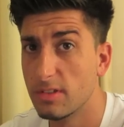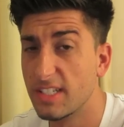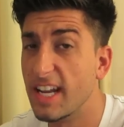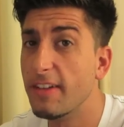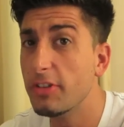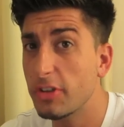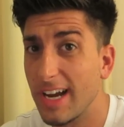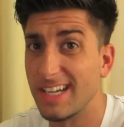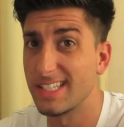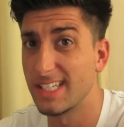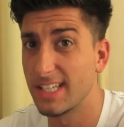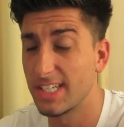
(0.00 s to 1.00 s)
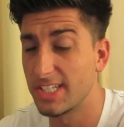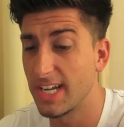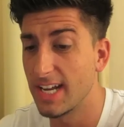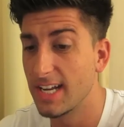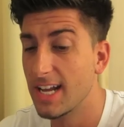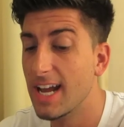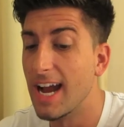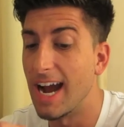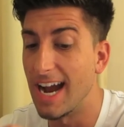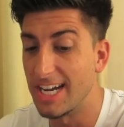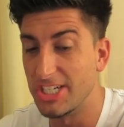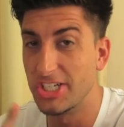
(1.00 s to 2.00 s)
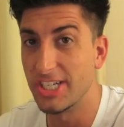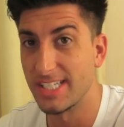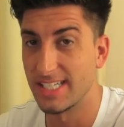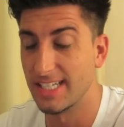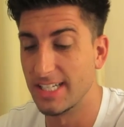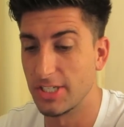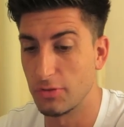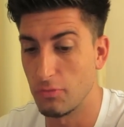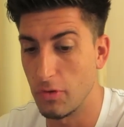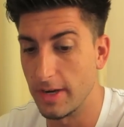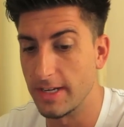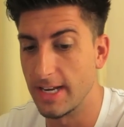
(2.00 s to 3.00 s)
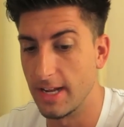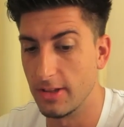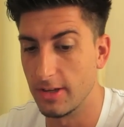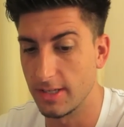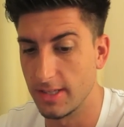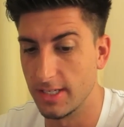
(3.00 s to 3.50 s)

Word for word: did any of you guys see this yet? I just seen this right now. Look at